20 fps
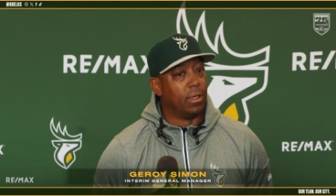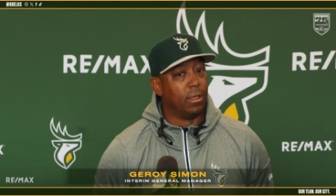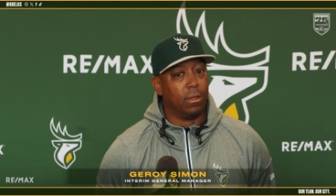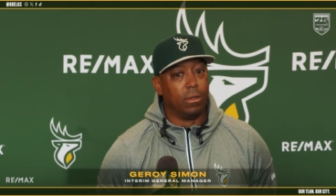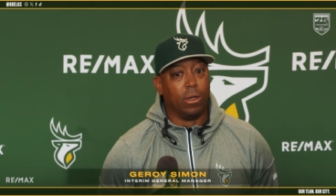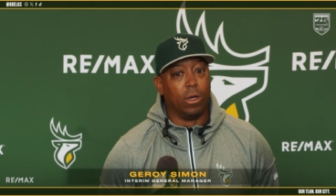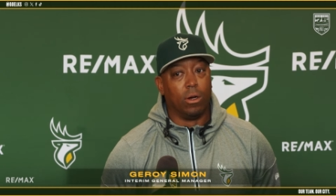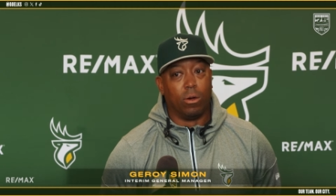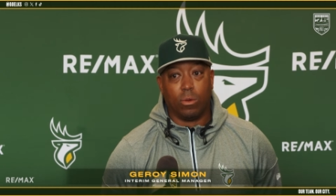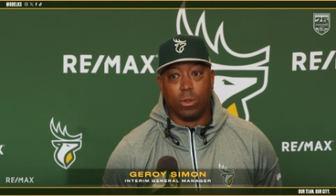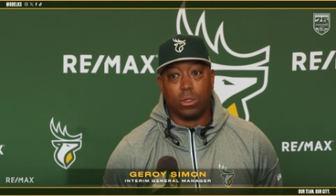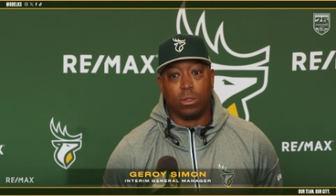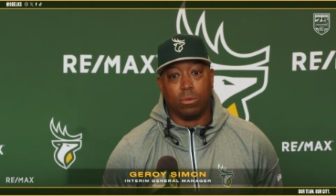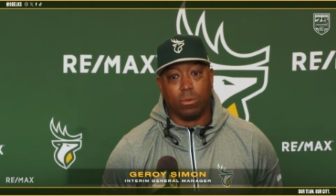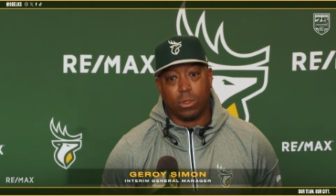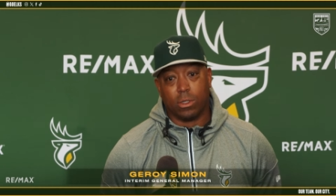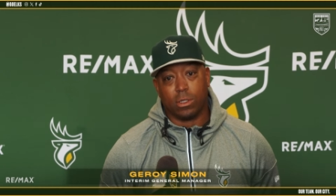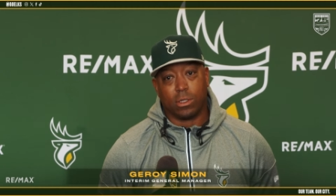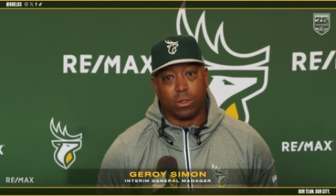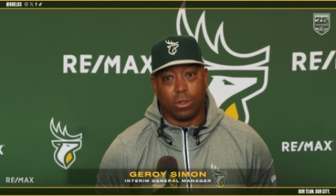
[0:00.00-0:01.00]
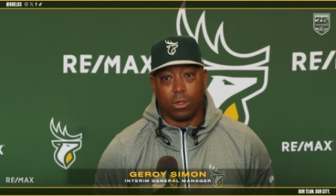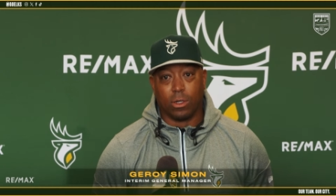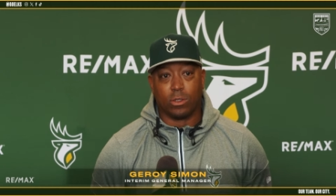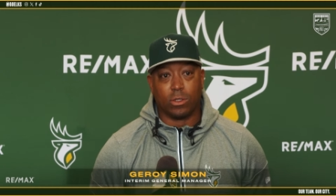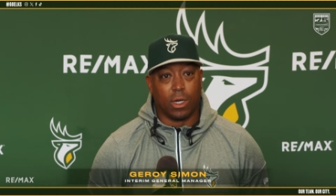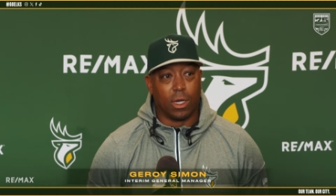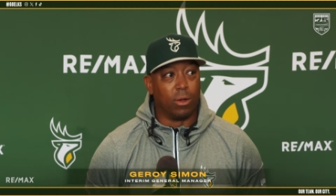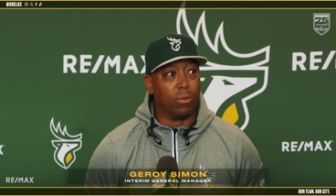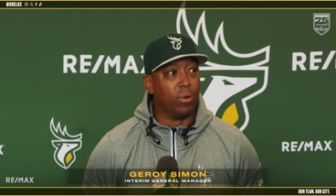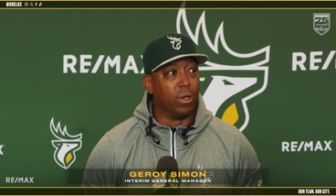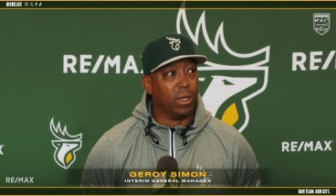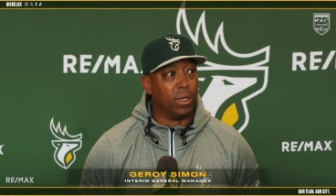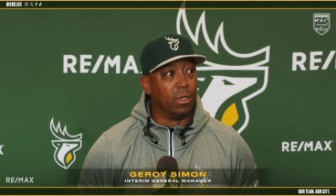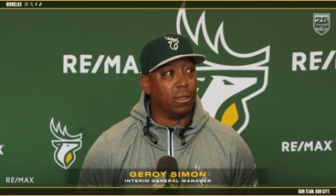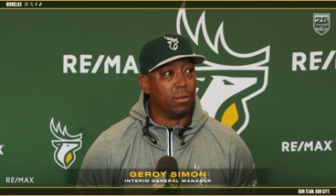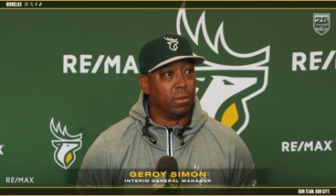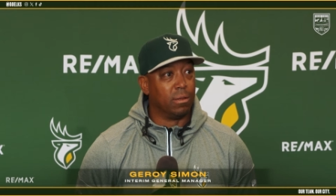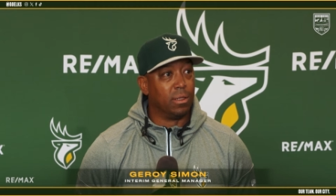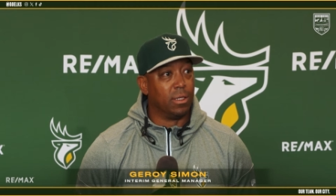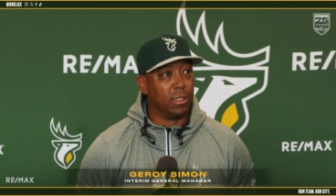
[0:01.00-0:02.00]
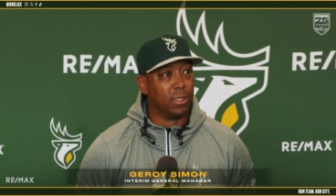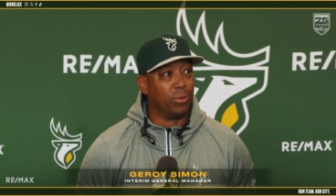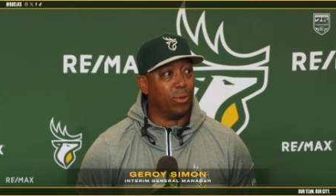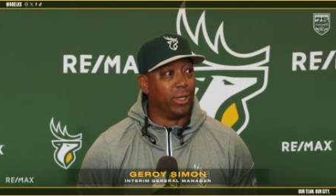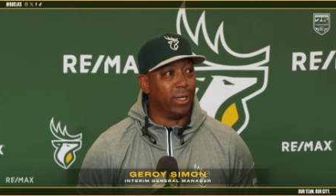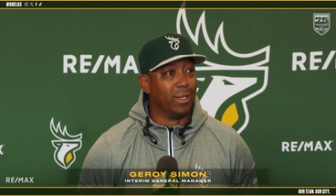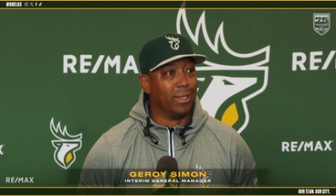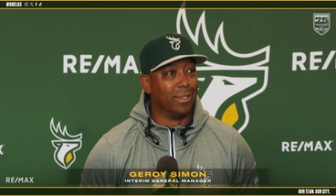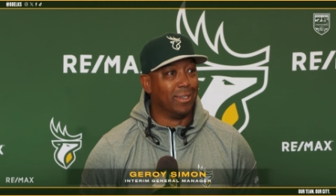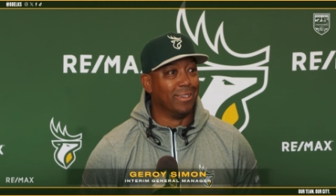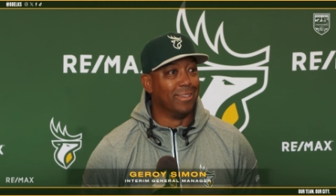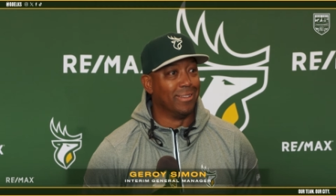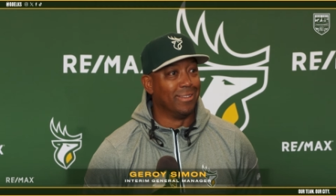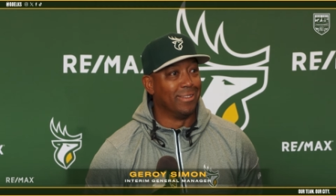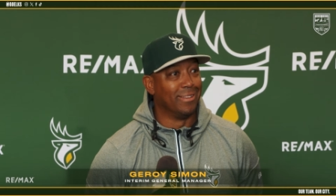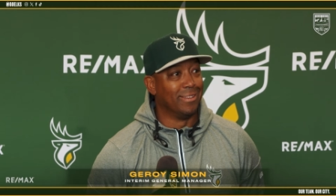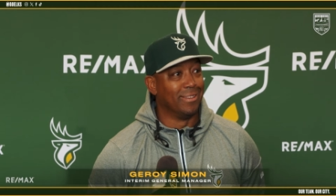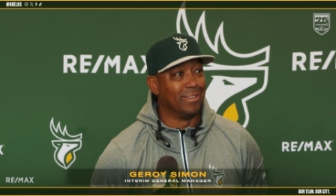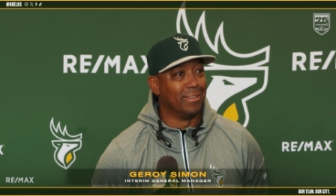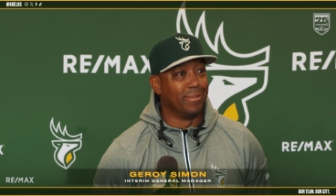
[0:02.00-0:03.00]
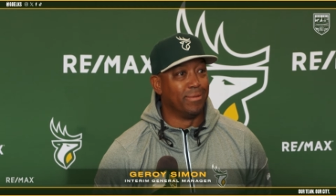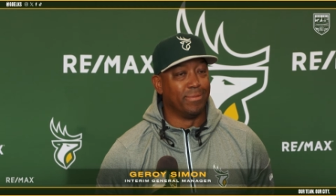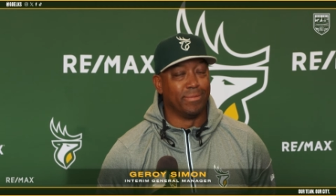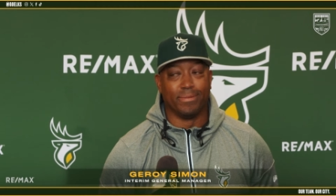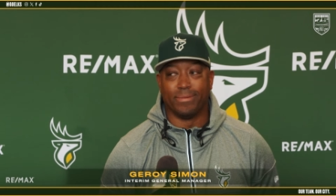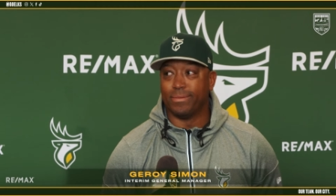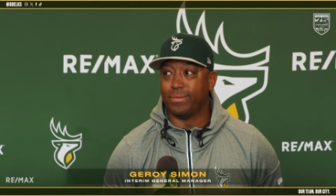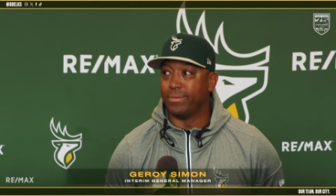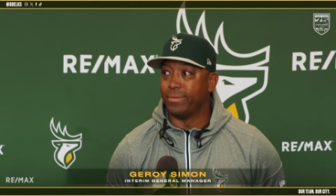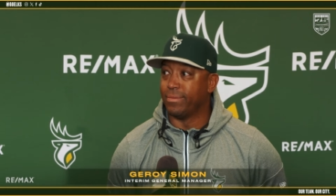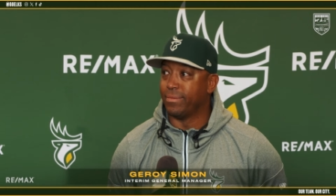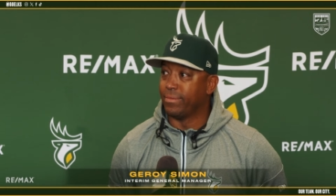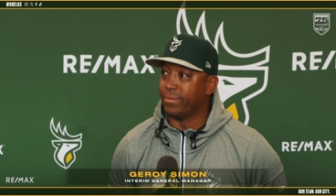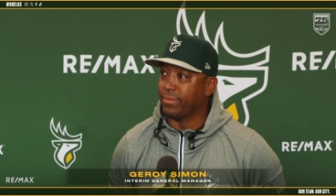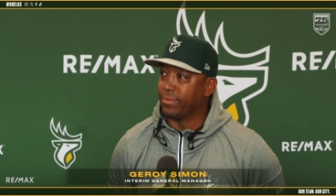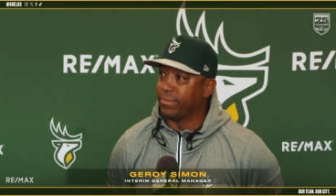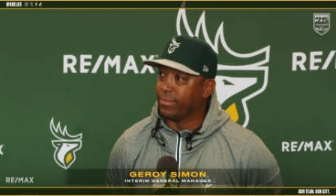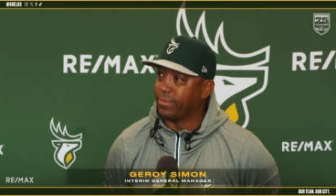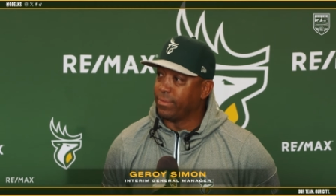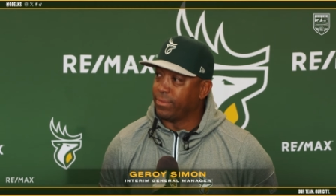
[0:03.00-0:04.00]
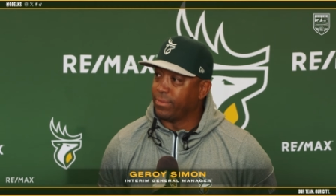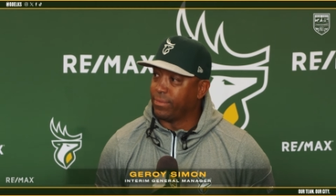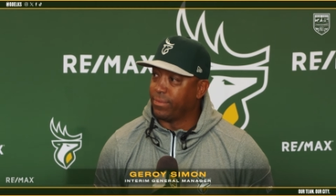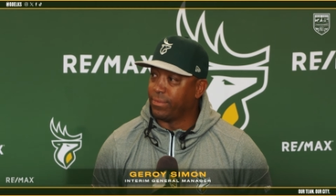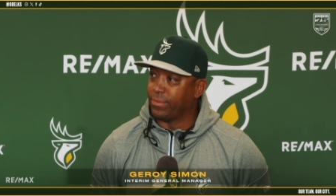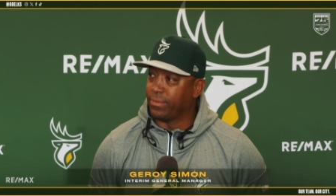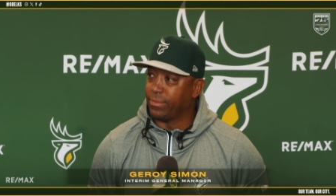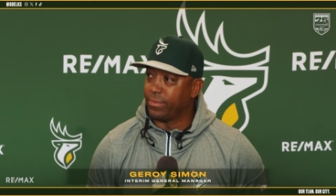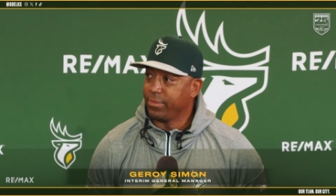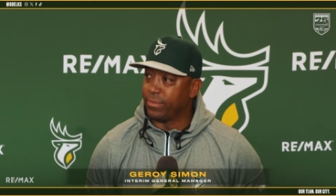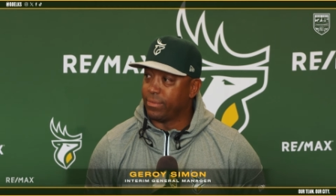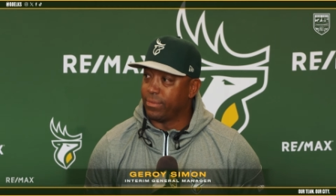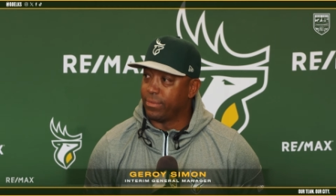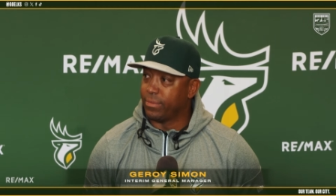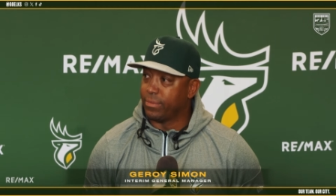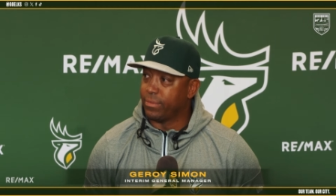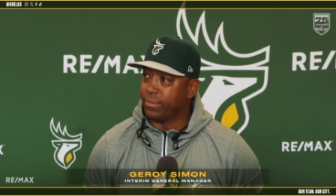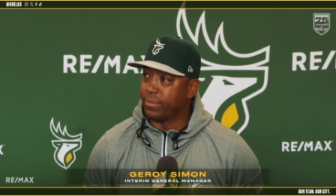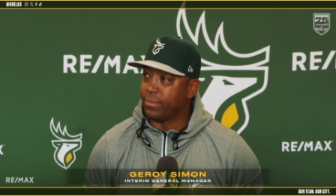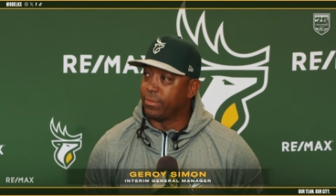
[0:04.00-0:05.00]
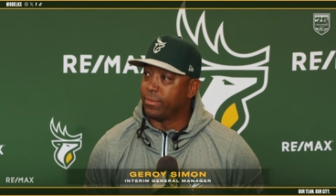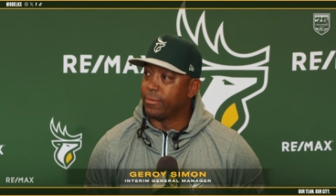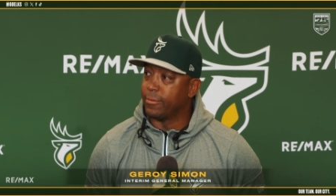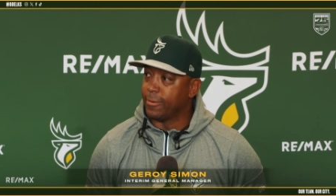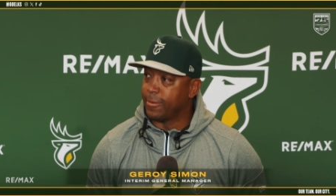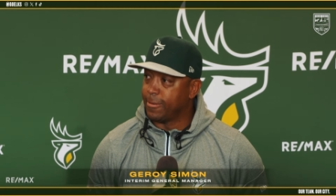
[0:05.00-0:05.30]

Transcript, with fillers: No, we're just going to try to win this week. Geroy, in terms of the coaching staff, is